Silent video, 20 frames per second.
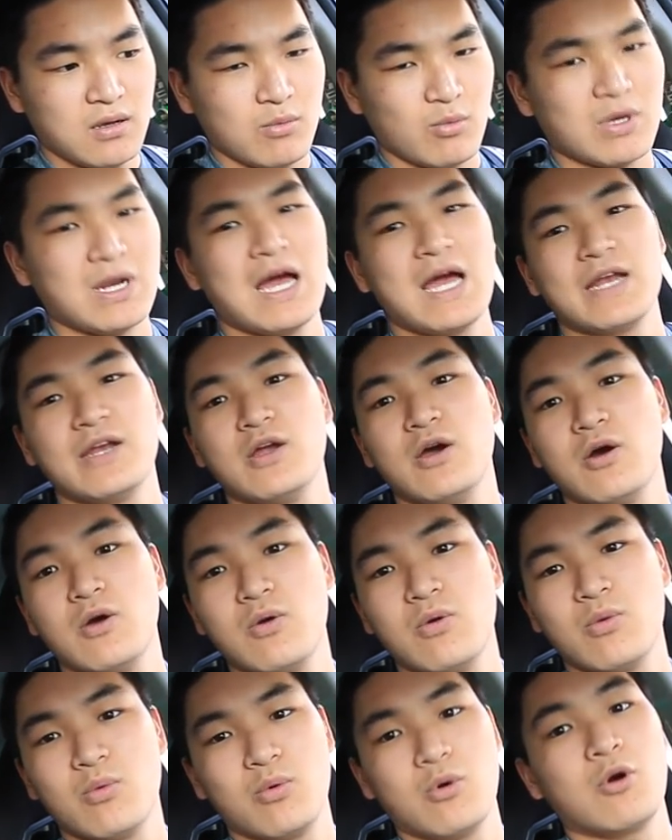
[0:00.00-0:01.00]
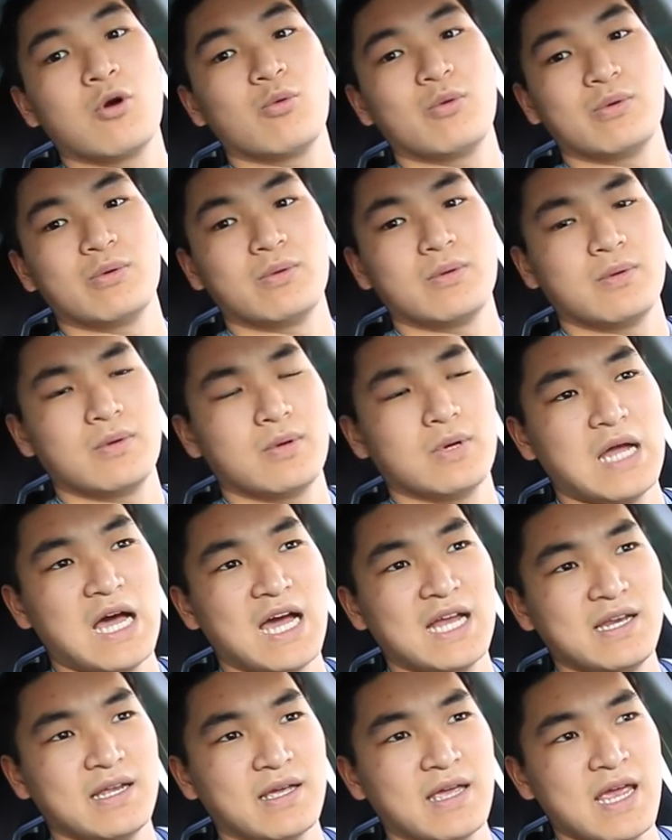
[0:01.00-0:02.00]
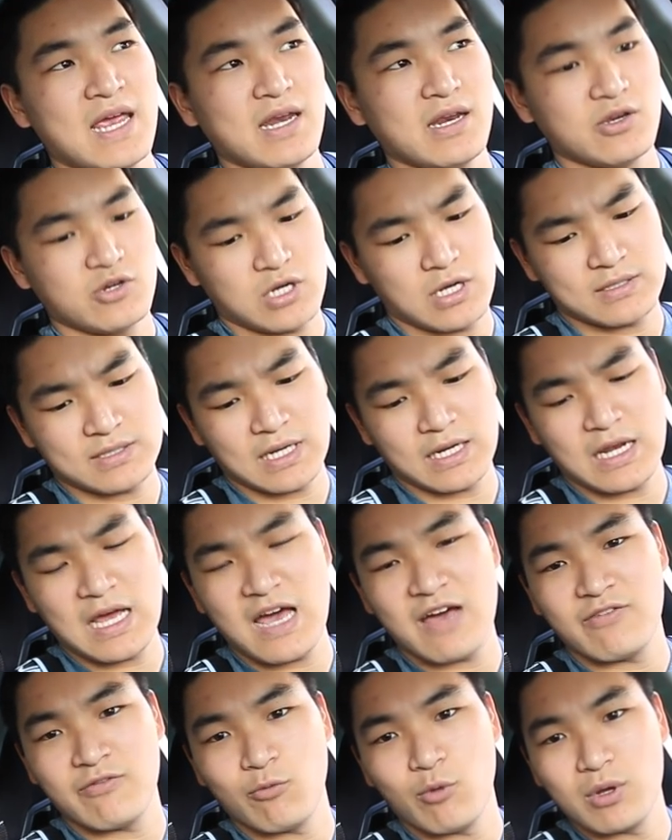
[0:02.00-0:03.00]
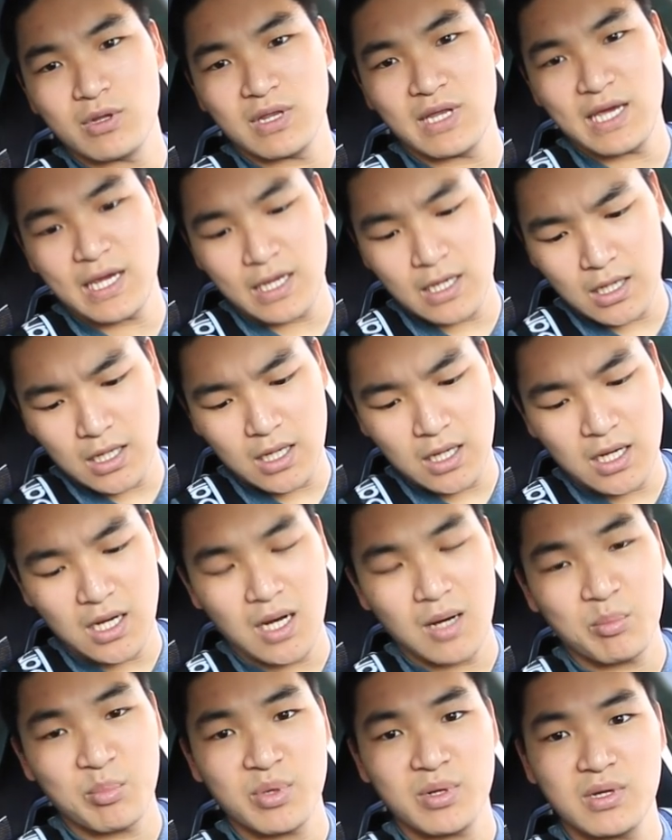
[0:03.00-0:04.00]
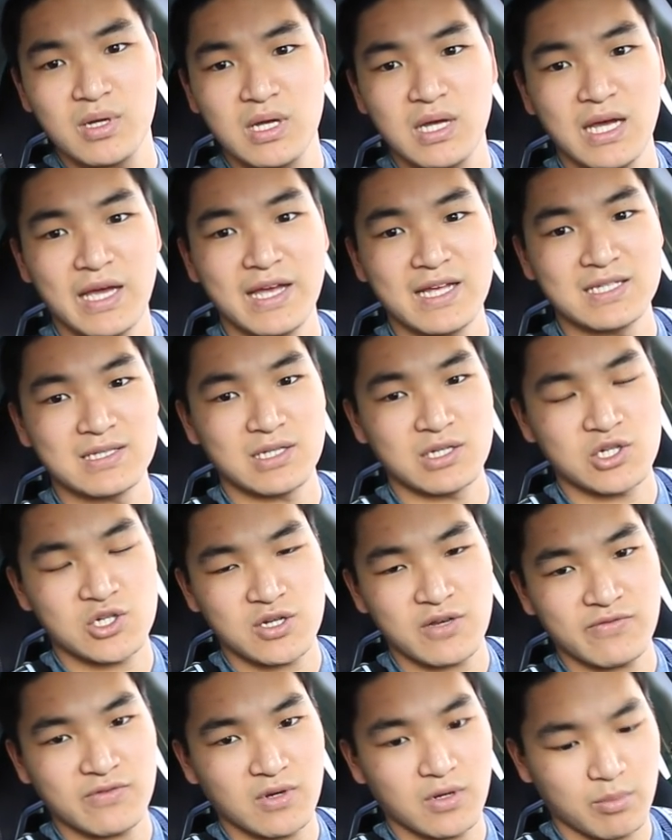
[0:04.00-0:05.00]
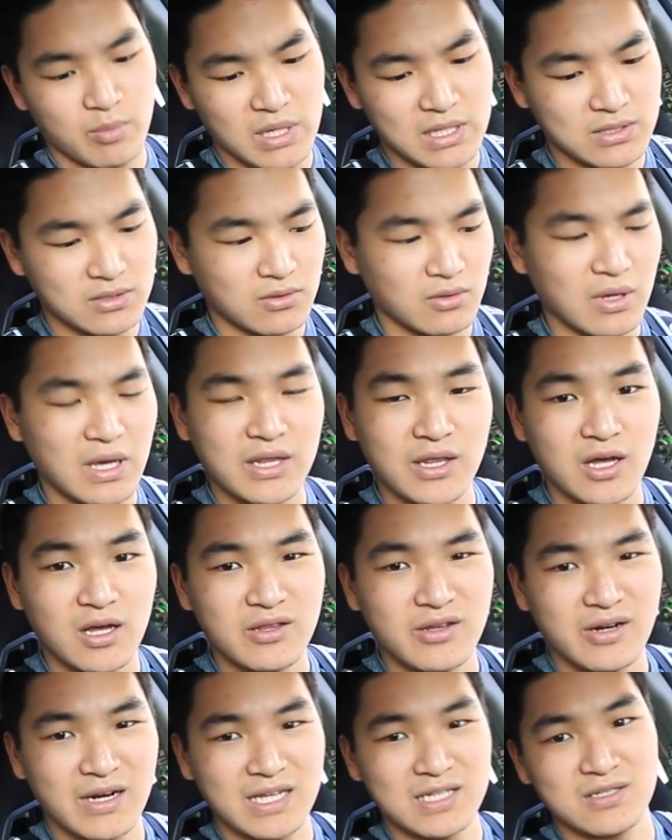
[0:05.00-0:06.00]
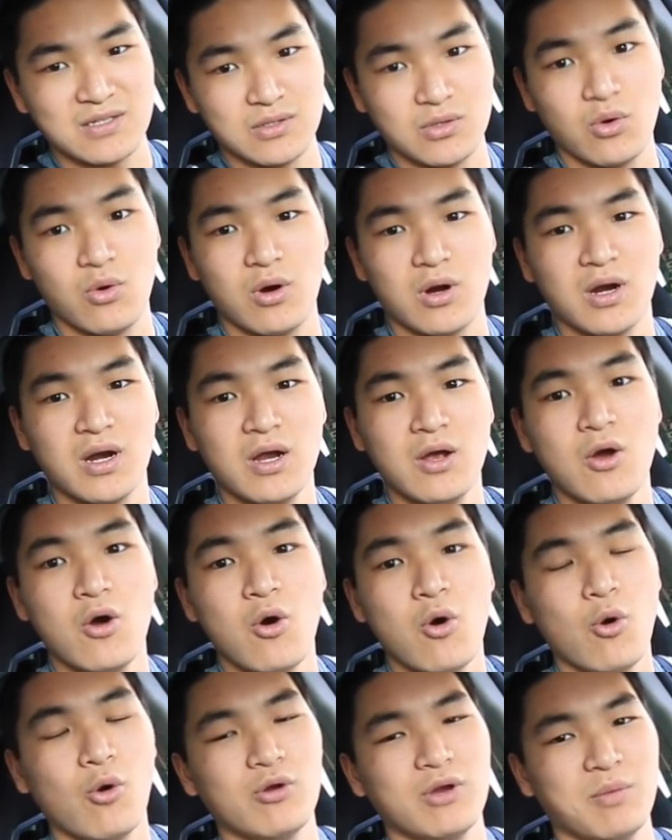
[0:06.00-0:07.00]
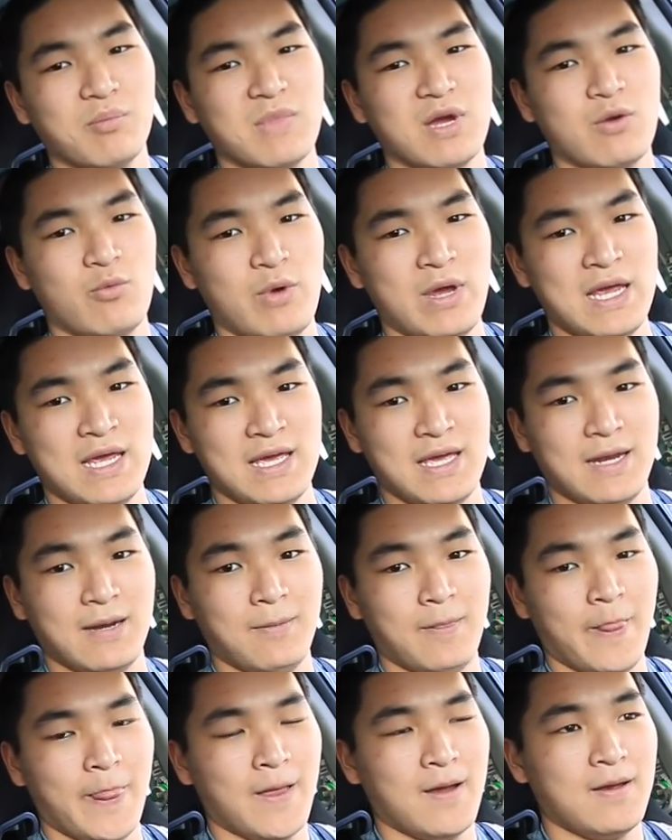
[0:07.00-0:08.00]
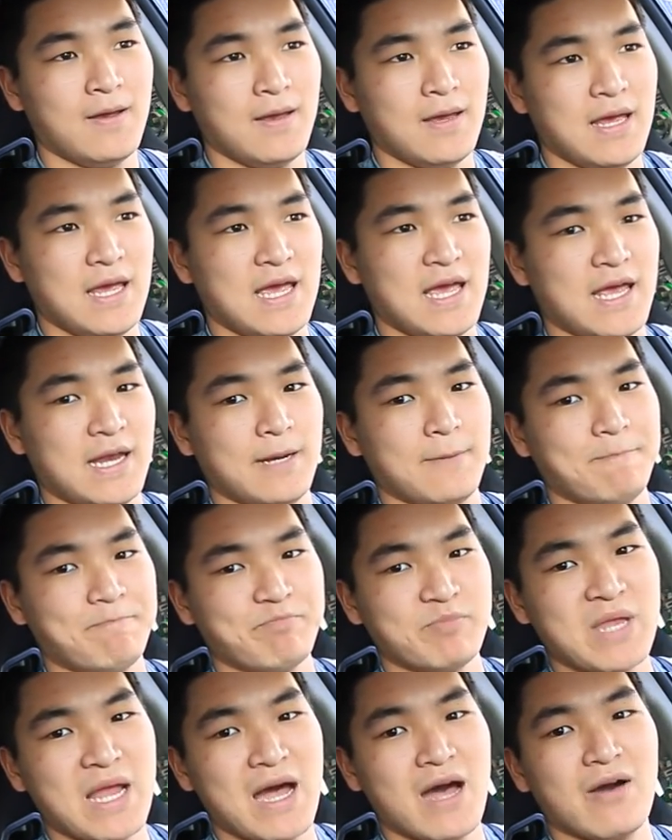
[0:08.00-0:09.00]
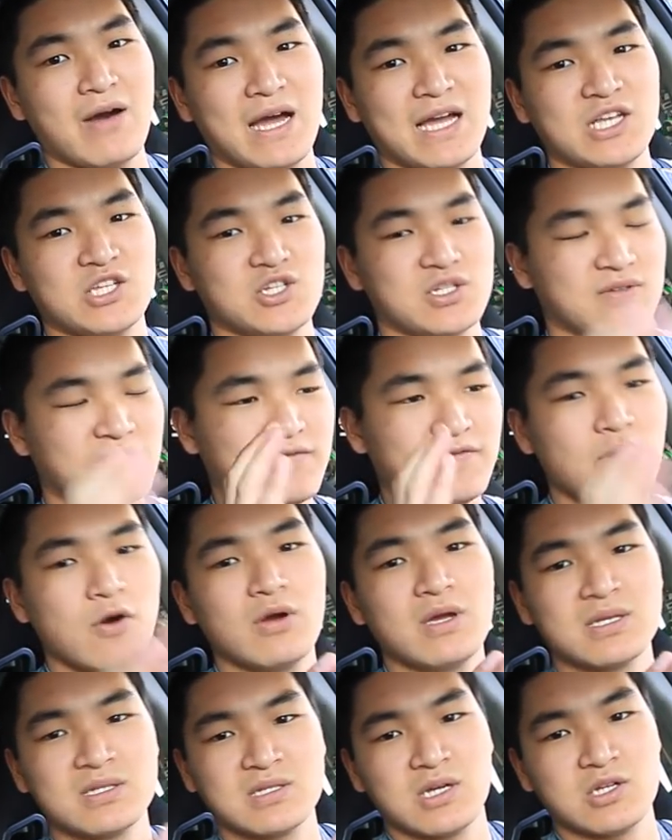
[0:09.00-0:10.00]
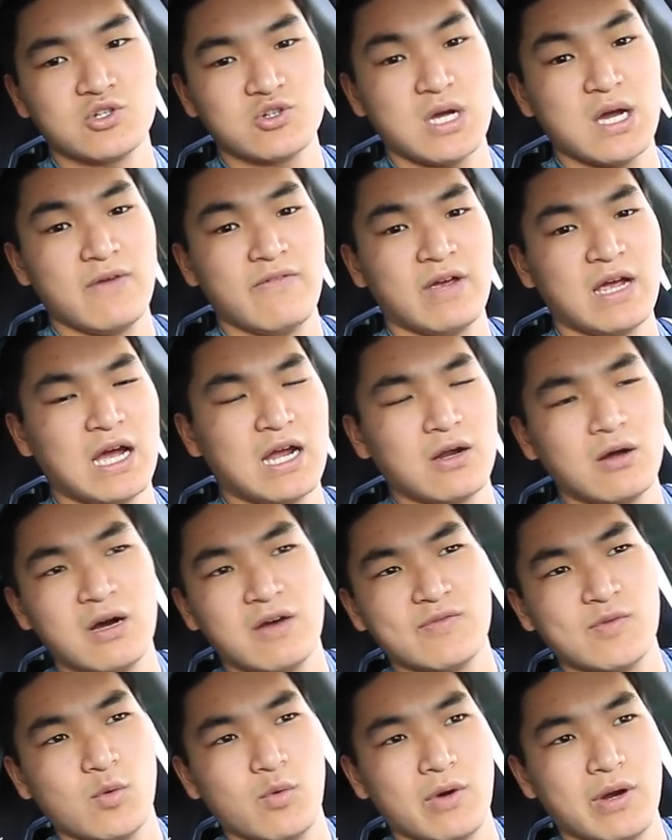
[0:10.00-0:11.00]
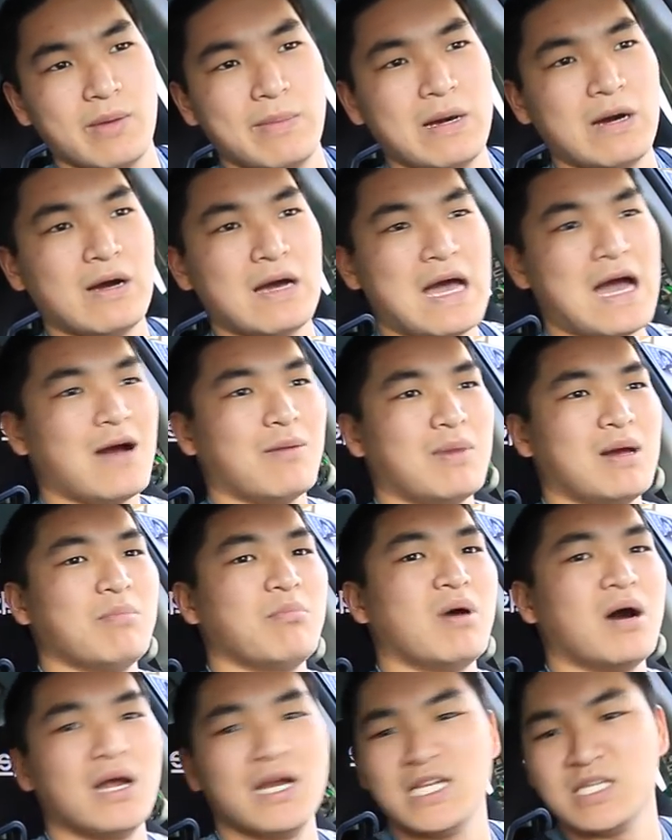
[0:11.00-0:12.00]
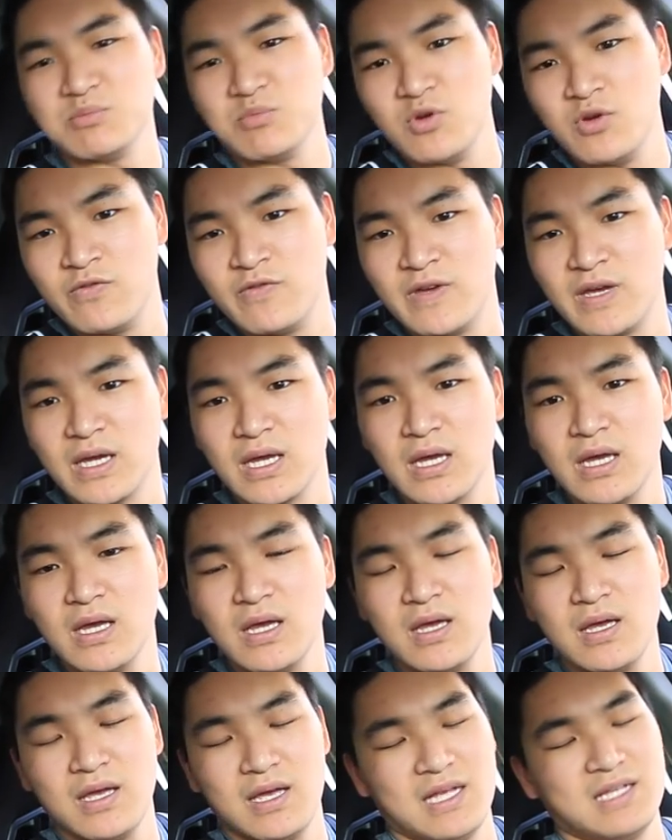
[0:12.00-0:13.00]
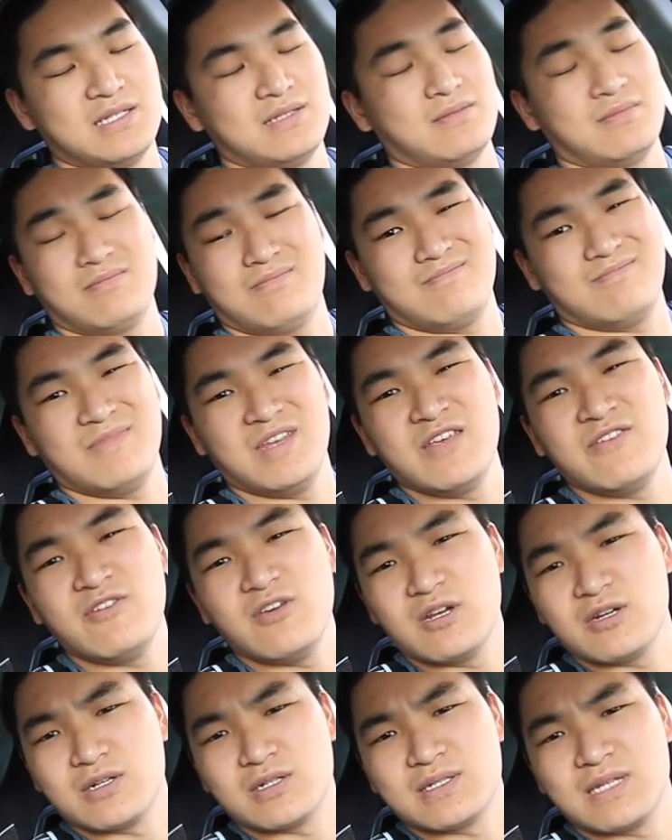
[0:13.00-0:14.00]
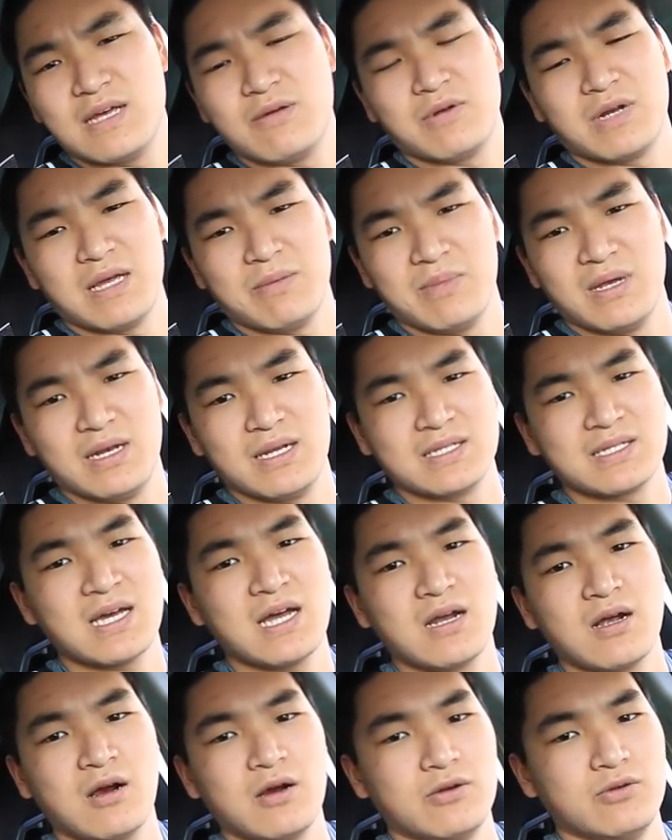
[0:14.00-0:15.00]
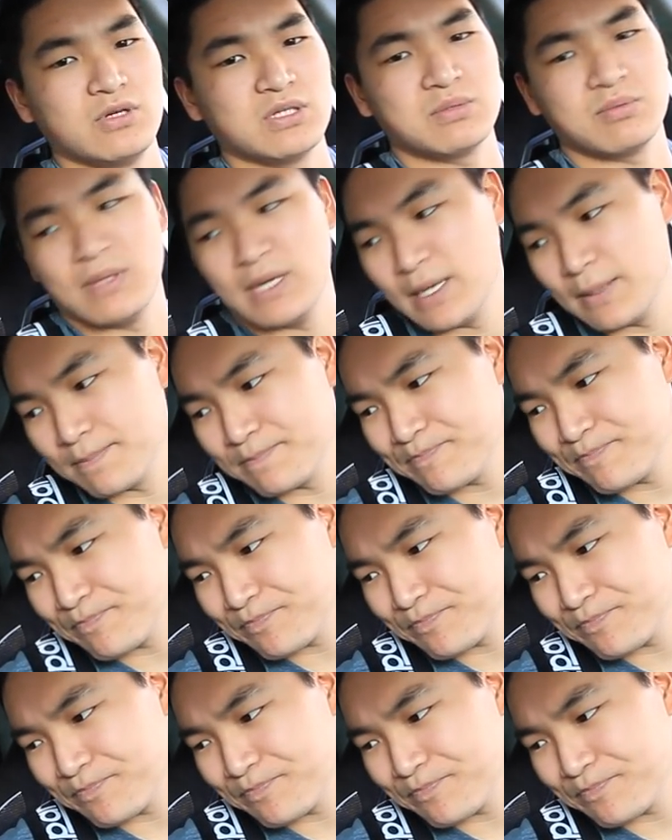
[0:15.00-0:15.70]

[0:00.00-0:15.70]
when I know or when I did canyon drives, I'd have one leg up against the shifter bezel and the other against the door holding my weight in. And now I can just focus on driving. I don't have to worry about how my body's moving. And if you understand what I mean, it's kind of hard to explain.